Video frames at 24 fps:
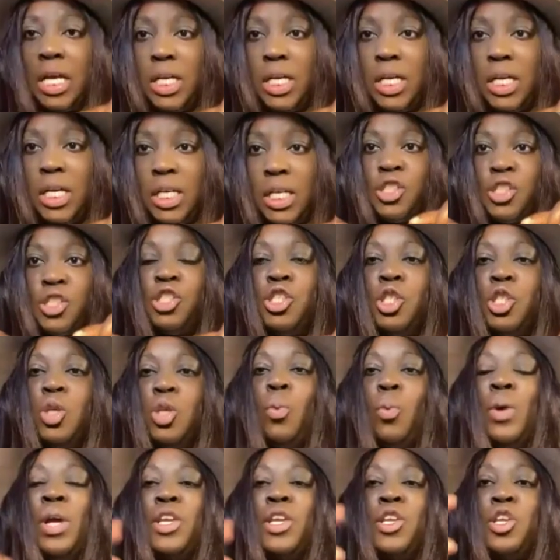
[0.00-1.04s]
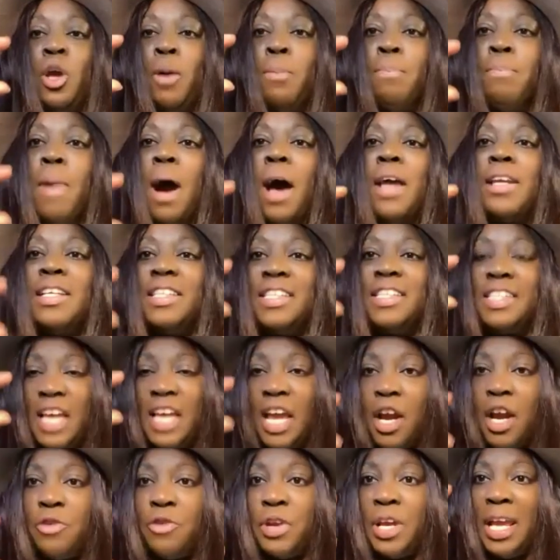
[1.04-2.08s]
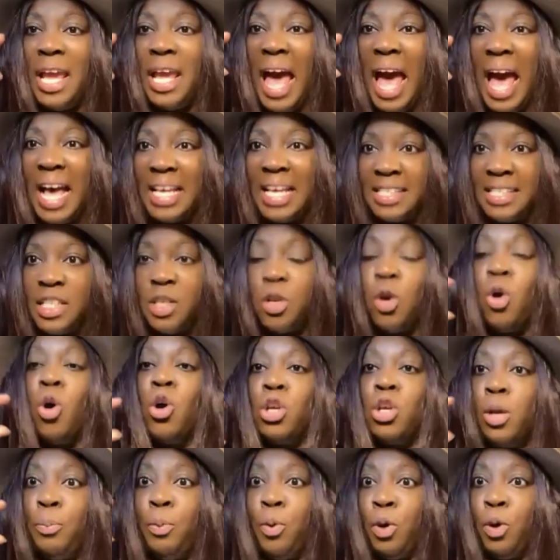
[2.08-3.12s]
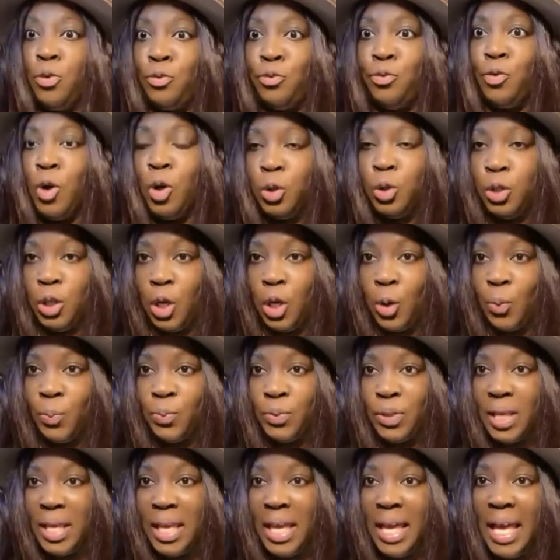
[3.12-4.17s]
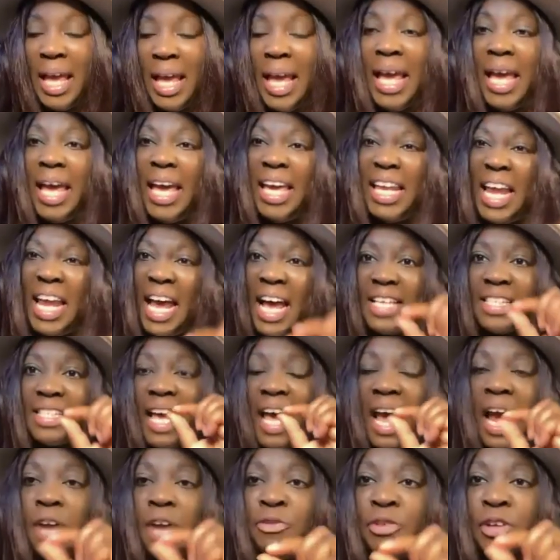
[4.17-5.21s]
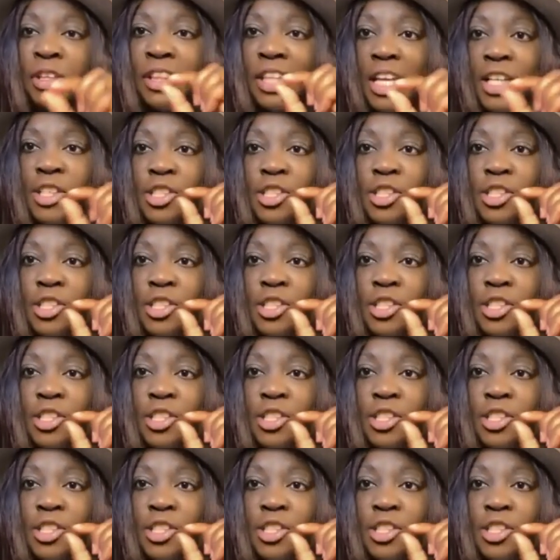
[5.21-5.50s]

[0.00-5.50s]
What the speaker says: to do with your monetary asset or your portfolio. Yes. It has everything